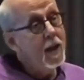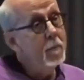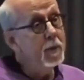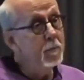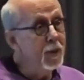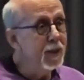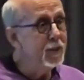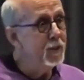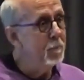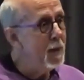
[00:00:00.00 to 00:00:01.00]
I'm going to bring in
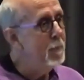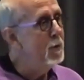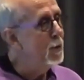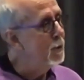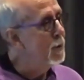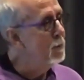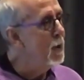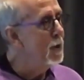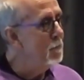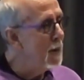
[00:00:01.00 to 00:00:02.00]
some pepper. So he
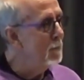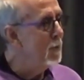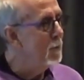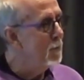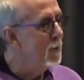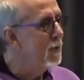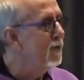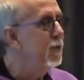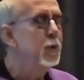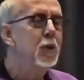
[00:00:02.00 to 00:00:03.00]
brought in pepper and put in his
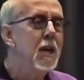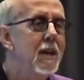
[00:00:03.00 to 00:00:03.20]
food.